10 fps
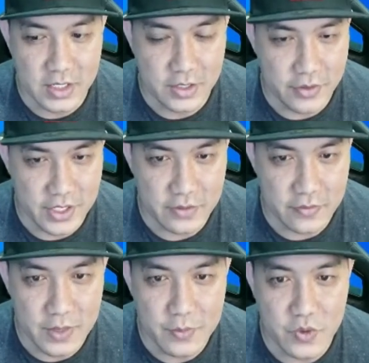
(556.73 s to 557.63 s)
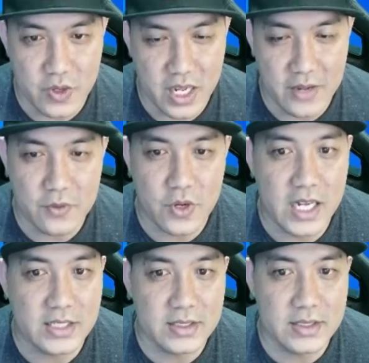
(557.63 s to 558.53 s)
The rest of them you will have to
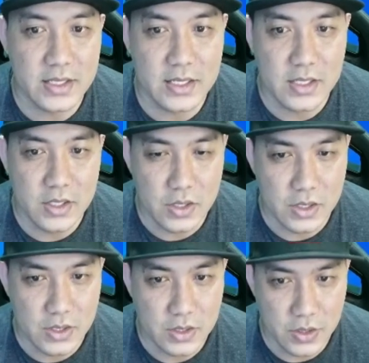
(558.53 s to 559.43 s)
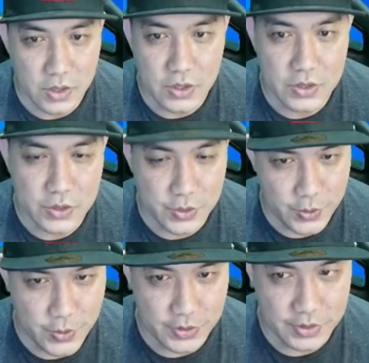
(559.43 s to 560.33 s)
answer on
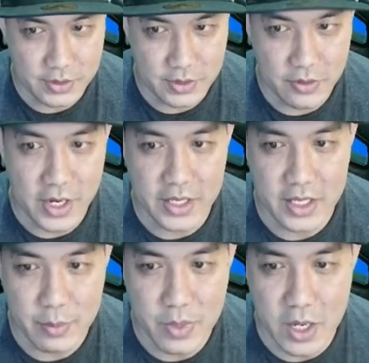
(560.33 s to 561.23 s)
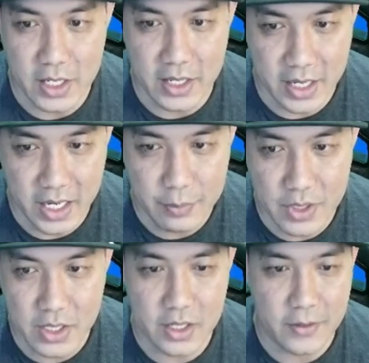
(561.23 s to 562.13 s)
your own. Alright, number 1, hand
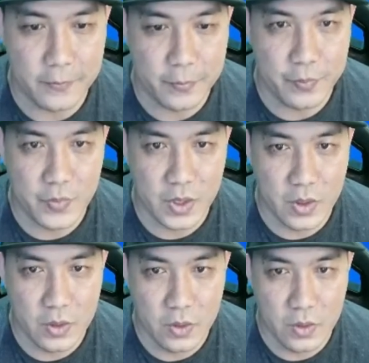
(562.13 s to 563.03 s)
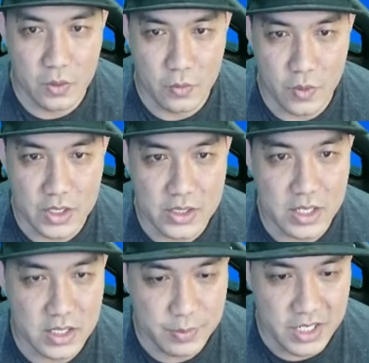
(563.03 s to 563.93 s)
picking. What is the
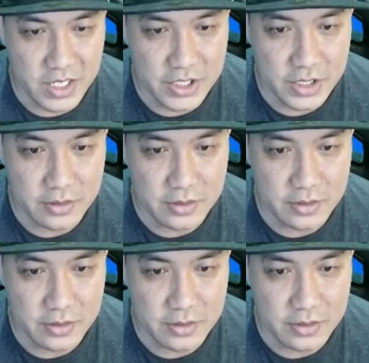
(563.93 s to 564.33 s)
explanation?